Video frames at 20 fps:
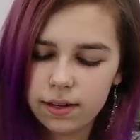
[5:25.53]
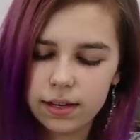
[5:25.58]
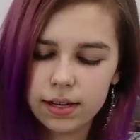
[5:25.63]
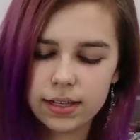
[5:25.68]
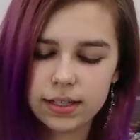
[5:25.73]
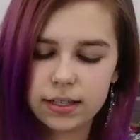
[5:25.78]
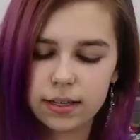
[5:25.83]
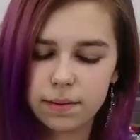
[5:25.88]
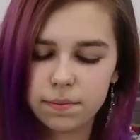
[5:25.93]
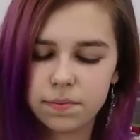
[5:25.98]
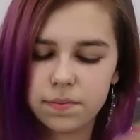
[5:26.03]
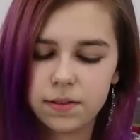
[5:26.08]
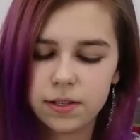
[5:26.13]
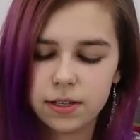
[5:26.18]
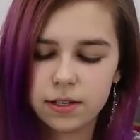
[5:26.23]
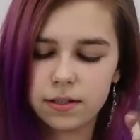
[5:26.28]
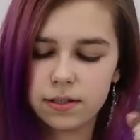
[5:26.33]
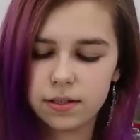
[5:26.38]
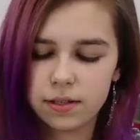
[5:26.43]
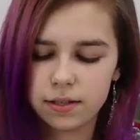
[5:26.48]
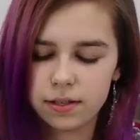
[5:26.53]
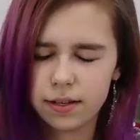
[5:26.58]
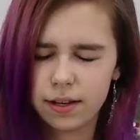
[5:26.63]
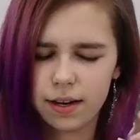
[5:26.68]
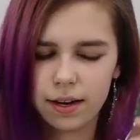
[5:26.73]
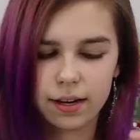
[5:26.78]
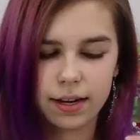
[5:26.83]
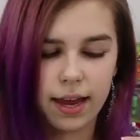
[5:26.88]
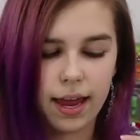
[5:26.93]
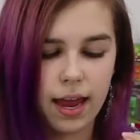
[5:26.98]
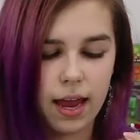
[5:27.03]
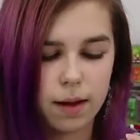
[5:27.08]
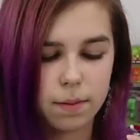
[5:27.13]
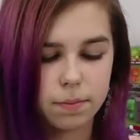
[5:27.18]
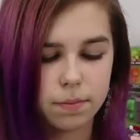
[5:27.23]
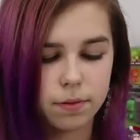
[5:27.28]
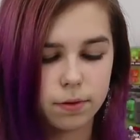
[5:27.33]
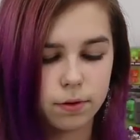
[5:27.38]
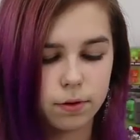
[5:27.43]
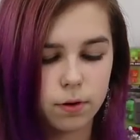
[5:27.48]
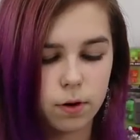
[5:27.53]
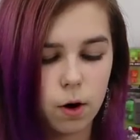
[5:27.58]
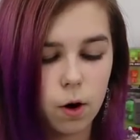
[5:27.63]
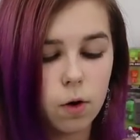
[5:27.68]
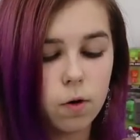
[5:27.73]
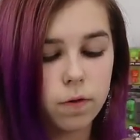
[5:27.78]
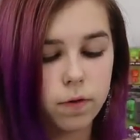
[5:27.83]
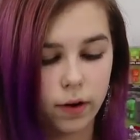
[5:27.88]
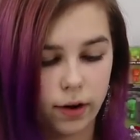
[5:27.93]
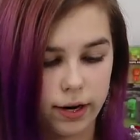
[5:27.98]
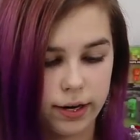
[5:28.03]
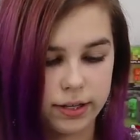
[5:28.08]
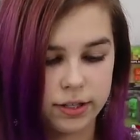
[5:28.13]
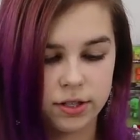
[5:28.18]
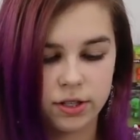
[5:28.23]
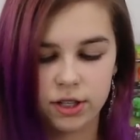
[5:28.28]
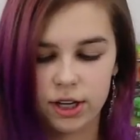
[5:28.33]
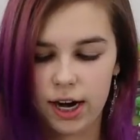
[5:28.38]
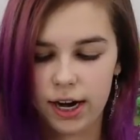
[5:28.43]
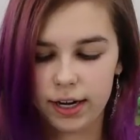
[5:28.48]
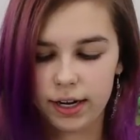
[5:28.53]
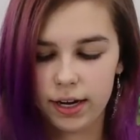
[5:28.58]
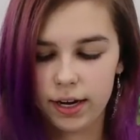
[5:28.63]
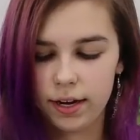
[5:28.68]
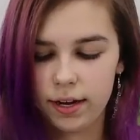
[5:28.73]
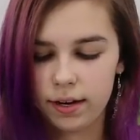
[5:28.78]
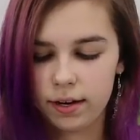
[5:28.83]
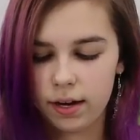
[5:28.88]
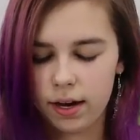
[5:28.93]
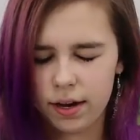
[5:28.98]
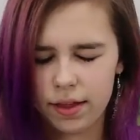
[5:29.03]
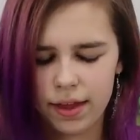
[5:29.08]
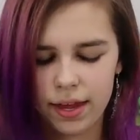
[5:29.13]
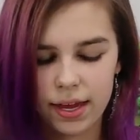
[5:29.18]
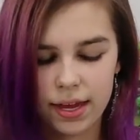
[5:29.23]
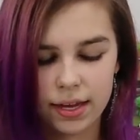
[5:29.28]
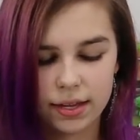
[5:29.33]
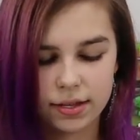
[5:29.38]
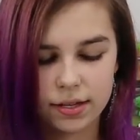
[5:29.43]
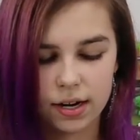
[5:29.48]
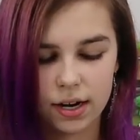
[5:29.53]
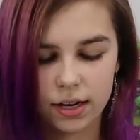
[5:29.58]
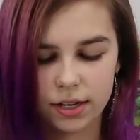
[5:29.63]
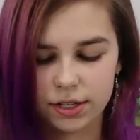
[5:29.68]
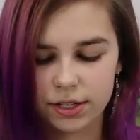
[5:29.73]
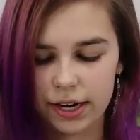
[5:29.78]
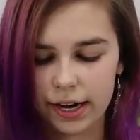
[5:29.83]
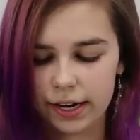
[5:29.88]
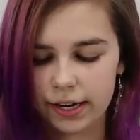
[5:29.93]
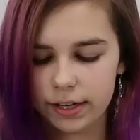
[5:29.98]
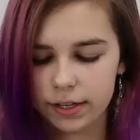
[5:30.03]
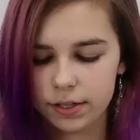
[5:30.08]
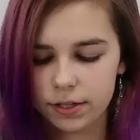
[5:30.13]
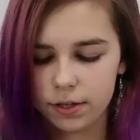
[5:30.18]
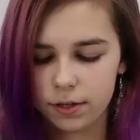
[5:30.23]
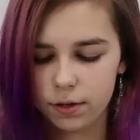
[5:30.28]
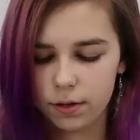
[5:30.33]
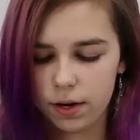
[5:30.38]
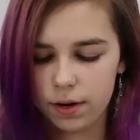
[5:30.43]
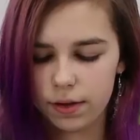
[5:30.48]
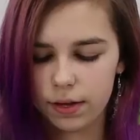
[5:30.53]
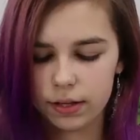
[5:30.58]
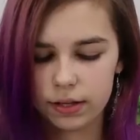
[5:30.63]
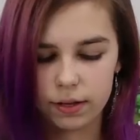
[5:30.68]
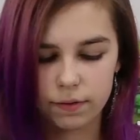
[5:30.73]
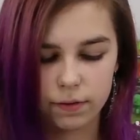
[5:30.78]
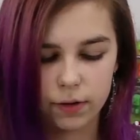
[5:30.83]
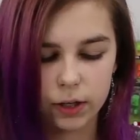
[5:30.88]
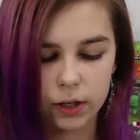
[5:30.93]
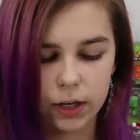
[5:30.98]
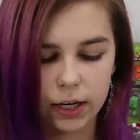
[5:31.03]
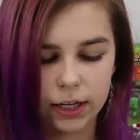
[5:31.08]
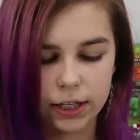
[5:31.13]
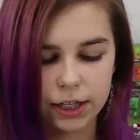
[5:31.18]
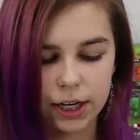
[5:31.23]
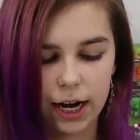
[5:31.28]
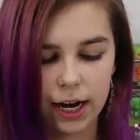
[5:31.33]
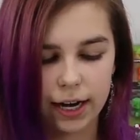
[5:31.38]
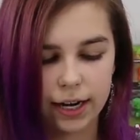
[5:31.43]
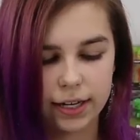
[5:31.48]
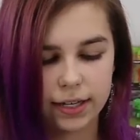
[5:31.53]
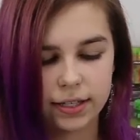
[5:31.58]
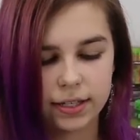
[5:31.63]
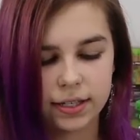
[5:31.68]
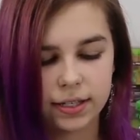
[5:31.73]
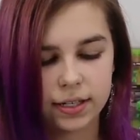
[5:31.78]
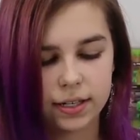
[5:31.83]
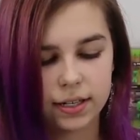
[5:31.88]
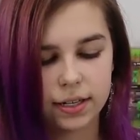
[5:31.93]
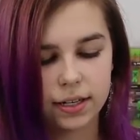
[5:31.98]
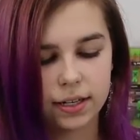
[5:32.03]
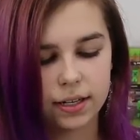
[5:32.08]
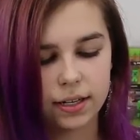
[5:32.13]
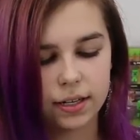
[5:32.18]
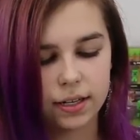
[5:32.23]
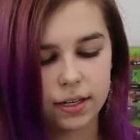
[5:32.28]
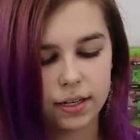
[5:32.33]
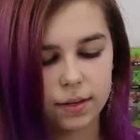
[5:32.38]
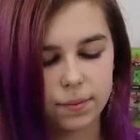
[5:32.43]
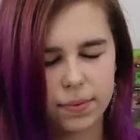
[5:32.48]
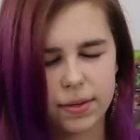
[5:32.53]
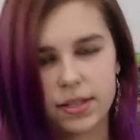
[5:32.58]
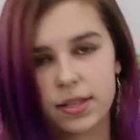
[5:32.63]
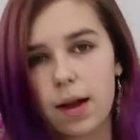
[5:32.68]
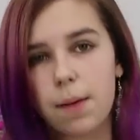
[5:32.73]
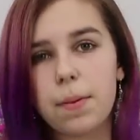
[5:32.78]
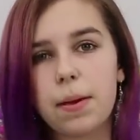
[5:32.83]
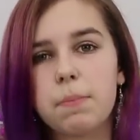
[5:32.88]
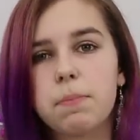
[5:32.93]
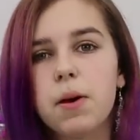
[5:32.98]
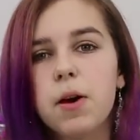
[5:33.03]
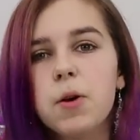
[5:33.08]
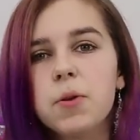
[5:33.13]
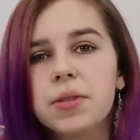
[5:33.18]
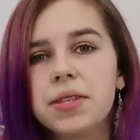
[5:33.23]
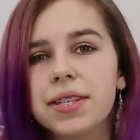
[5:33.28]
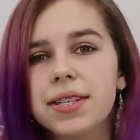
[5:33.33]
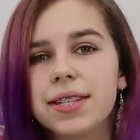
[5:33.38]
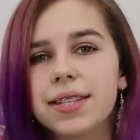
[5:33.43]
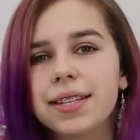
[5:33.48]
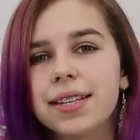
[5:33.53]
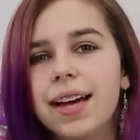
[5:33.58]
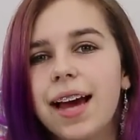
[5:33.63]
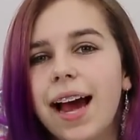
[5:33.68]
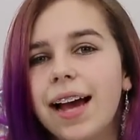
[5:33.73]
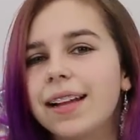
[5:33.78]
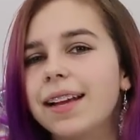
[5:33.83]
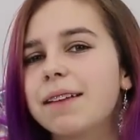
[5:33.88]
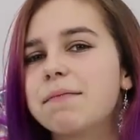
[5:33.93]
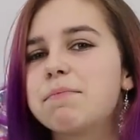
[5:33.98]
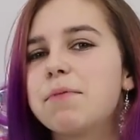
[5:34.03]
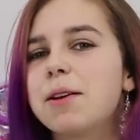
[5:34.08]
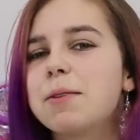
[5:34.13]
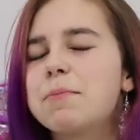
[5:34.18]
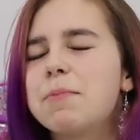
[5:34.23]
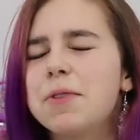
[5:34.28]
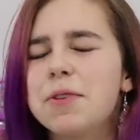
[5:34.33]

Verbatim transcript: Except a cape over his jacket. I think he's got a jacket too. I think they've all got jackets. But he's got big boots. I like big